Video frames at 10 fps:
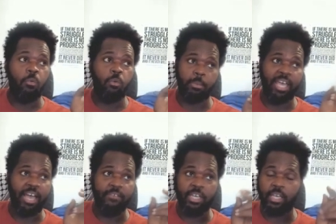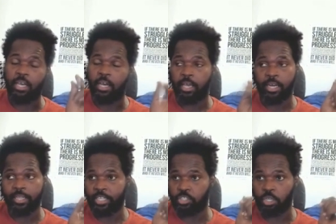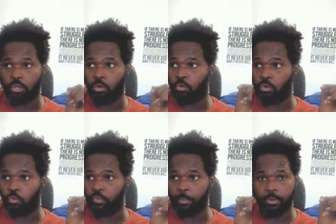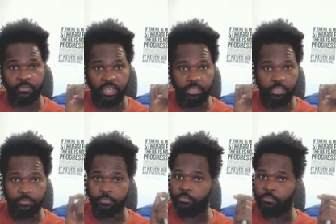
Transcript: We're going to be having uh, an election on November 5th.